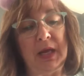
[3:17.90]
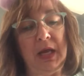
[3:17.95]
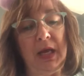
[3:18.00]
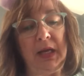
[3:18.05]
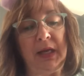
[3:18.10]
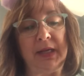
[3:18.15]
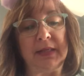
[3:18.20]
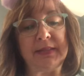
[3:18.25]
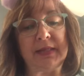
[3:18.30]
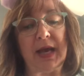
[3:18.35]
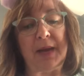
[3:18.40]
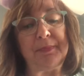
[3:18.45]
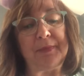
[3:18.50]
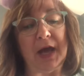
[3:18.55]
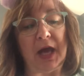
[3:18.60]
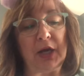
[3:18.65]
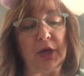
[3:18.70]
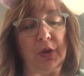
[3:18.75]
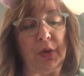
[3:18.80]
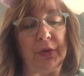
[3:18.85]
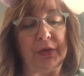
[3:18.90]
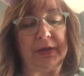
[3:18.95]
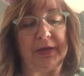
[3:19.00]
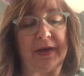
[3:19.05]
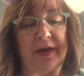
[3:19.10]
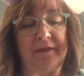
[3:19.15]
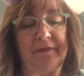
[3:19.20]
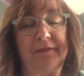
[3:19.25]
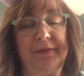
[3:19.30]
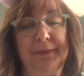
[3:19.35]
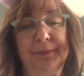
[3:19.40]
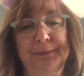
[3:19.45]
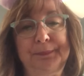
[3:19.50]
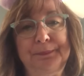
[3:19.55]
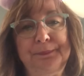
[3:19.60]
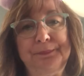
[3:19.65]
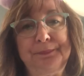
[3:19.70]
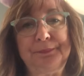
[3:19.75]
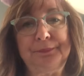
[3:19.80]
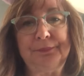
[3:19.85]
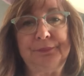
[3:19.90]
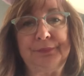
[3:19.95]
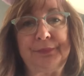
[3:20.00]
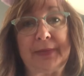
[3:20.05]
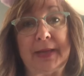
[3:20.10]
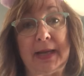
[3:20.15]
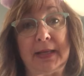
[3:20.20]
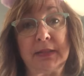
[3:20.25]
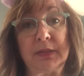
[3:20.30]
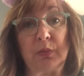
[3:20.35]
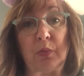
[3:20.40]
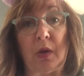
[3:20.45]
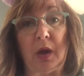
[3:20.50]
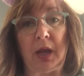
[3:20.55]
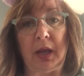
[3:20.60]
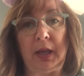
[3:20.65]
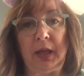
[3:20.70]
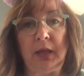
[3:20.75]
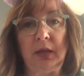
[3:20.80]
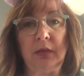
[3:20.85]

Because I'm not old enough. That's why.